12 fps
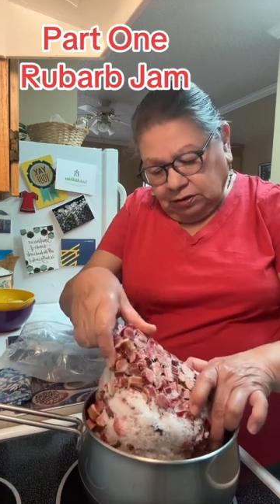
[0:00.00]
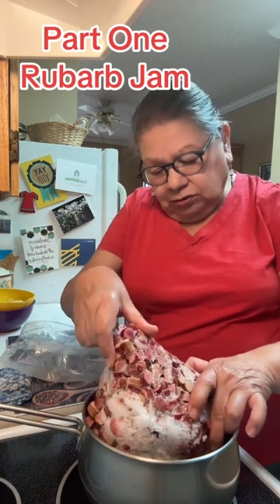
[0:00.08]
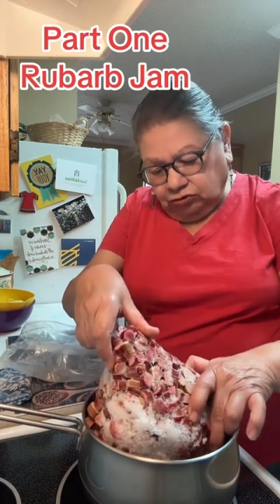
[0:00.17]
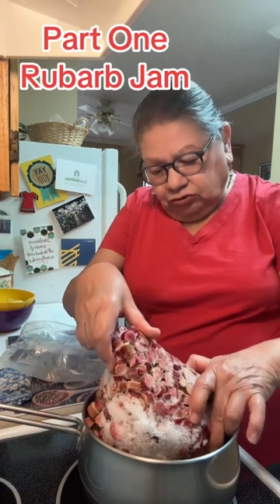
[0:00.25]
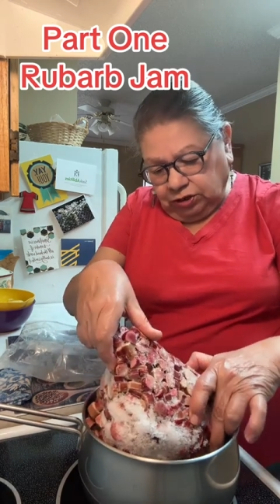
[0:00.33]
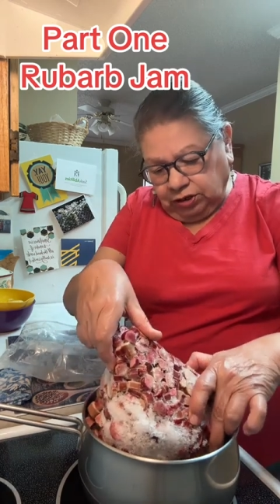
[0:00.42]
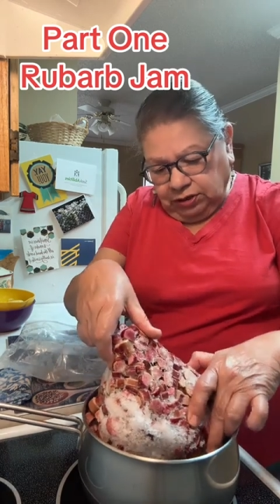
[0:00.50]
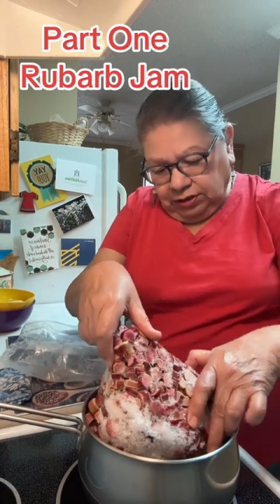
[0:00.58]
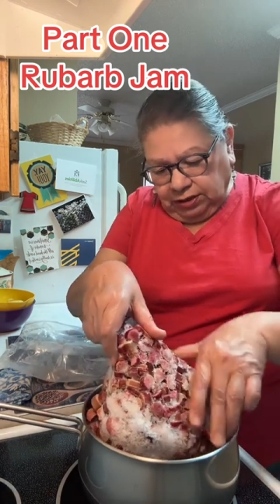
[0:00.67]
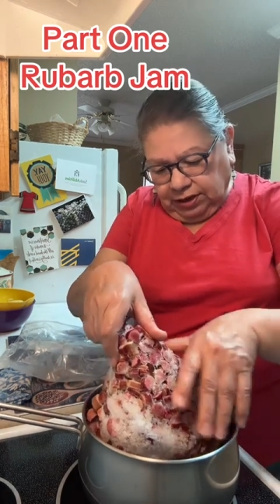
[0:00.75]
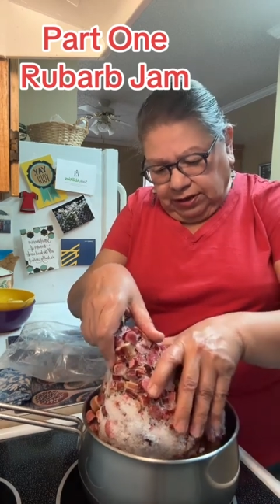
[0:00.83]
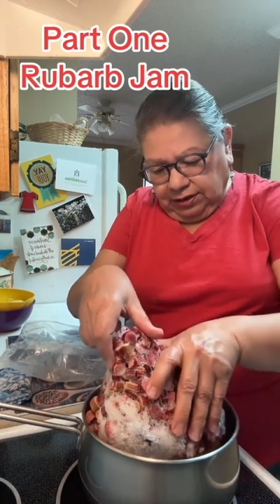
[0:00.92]
try and
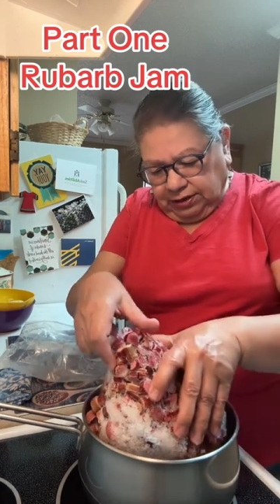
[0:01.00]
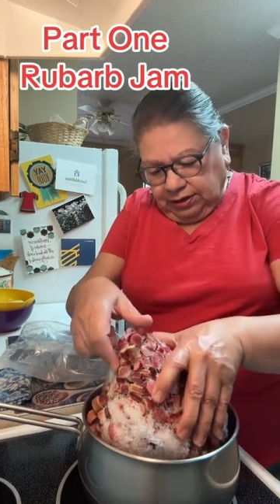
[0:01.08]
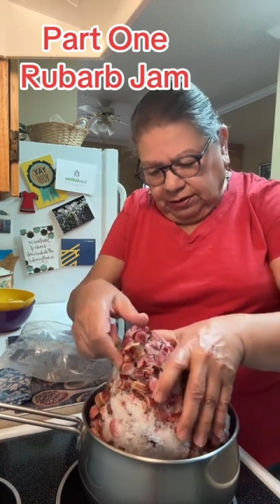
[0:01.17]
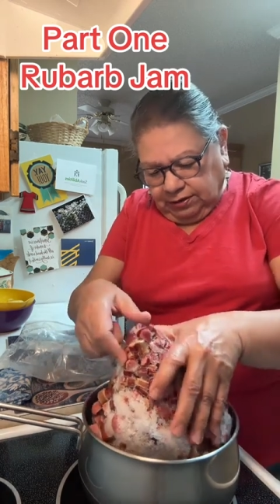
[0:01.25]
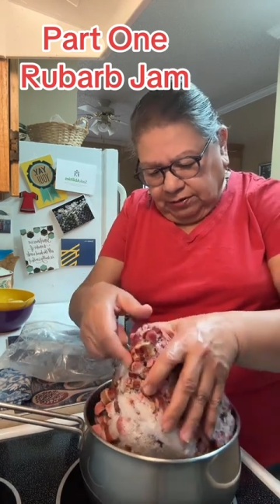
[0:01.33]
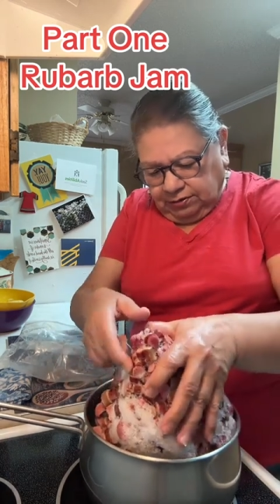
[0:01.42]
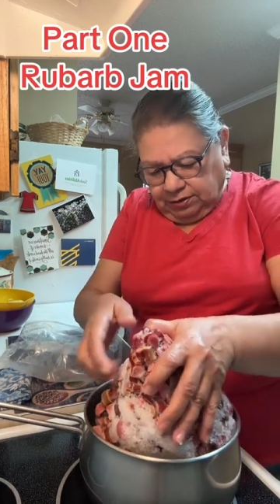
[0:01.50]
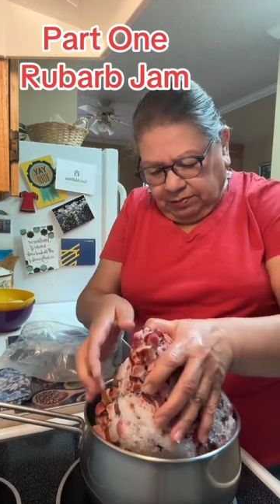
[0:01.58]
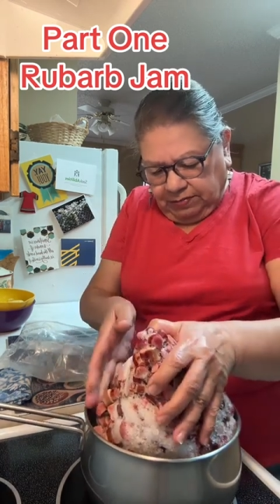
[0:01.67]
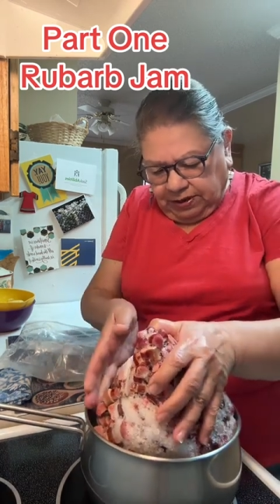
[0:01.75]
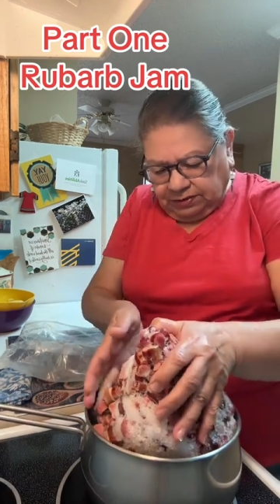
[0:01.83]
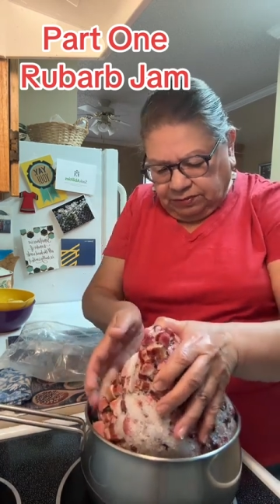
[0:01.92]
get it in there the
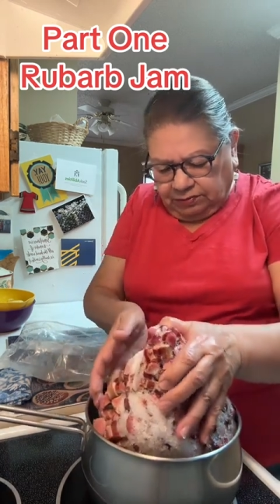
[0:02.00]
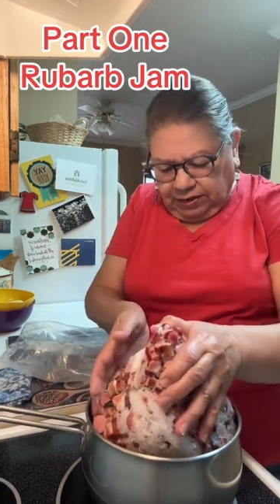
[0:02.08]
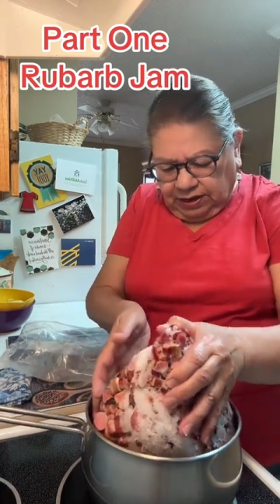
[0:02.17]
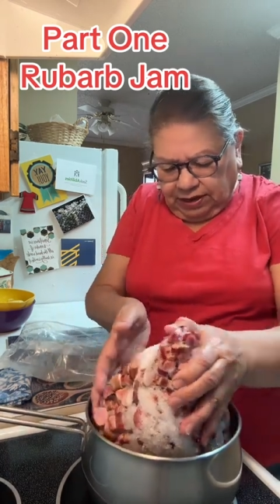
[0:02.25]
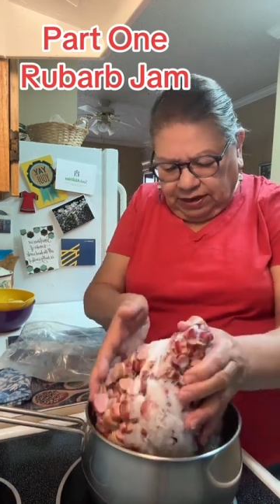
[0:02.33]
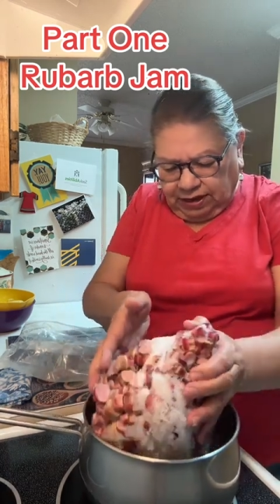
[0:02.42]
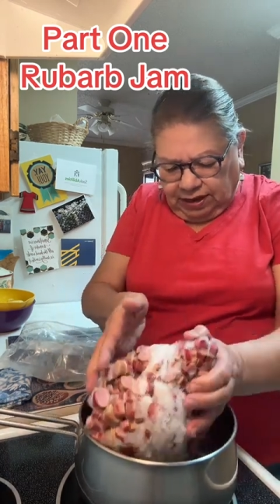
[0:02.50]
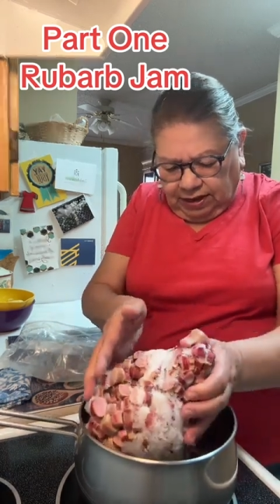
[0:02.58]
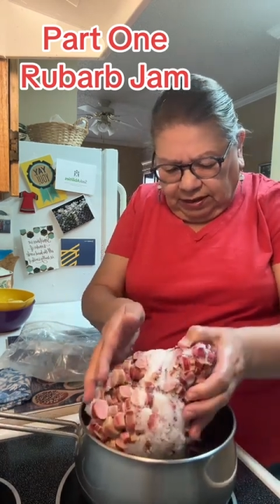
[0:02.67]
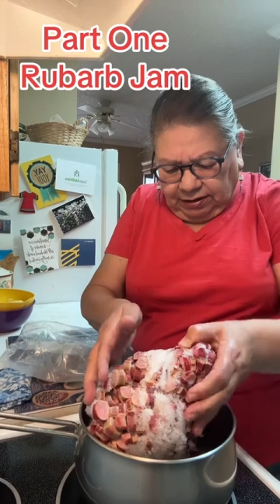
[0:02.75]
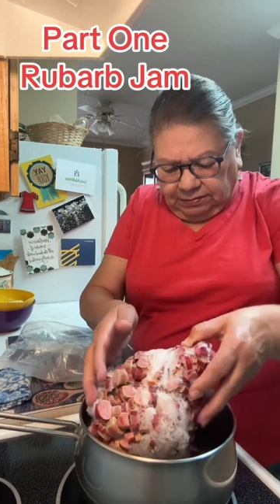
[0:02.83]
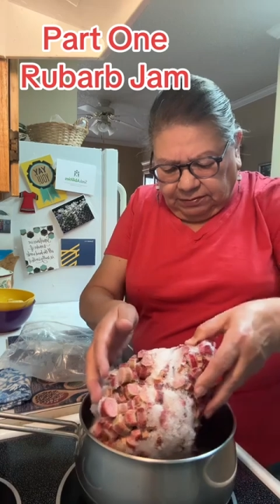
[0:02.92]
best way I
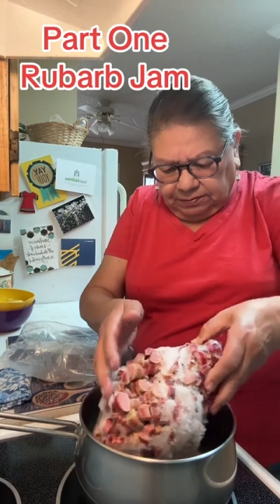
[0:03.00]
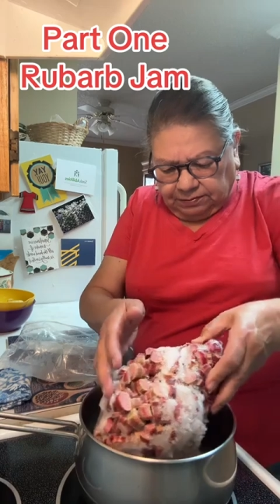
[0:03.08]
can.